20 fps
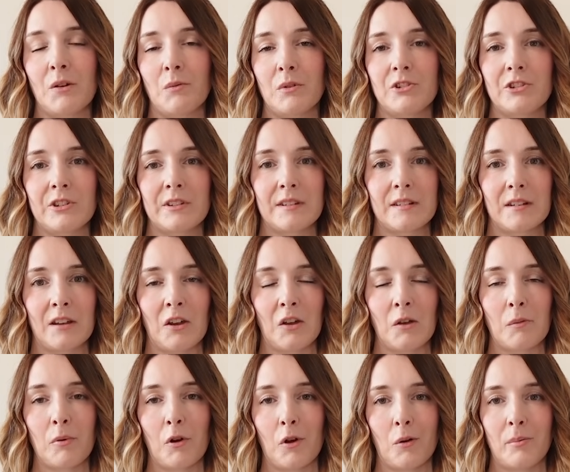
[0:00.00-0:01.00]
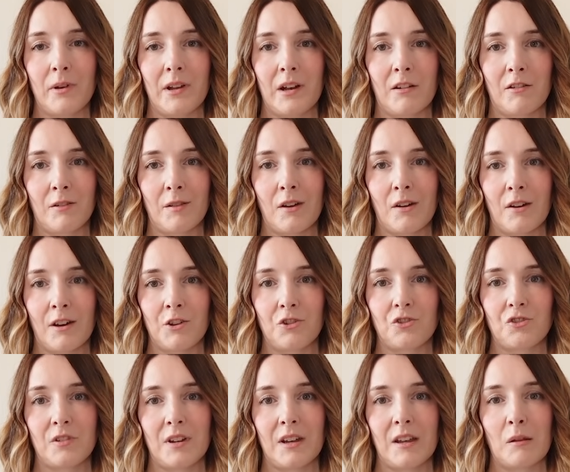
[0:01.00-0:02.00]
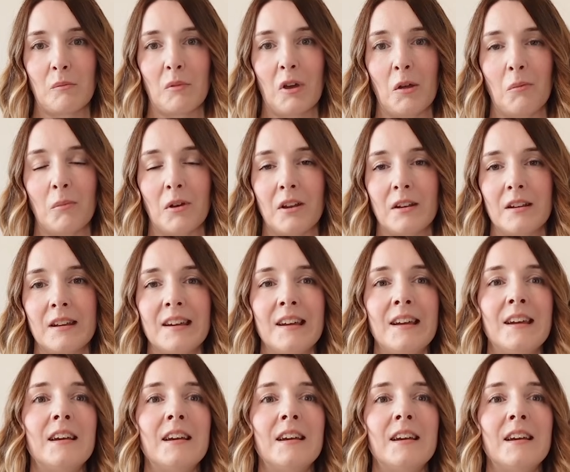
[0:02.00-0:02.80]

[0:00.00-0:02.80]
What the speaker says: which is so popular on the high street at the moment.